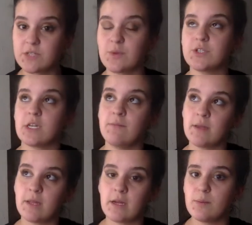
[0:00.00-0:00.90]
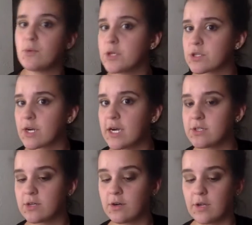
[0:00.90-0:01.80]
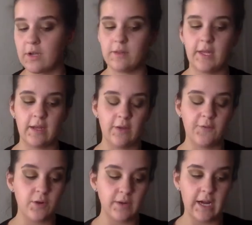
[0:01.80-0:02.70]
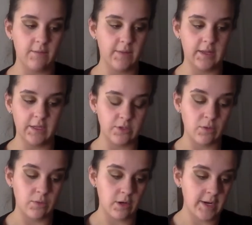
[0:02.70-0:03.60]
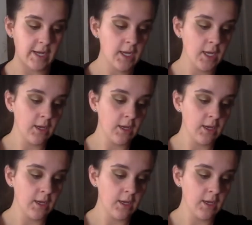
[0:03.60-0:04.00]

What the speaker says: which can be like a moisturizer, or you can like, if you don't have that, then don't worry.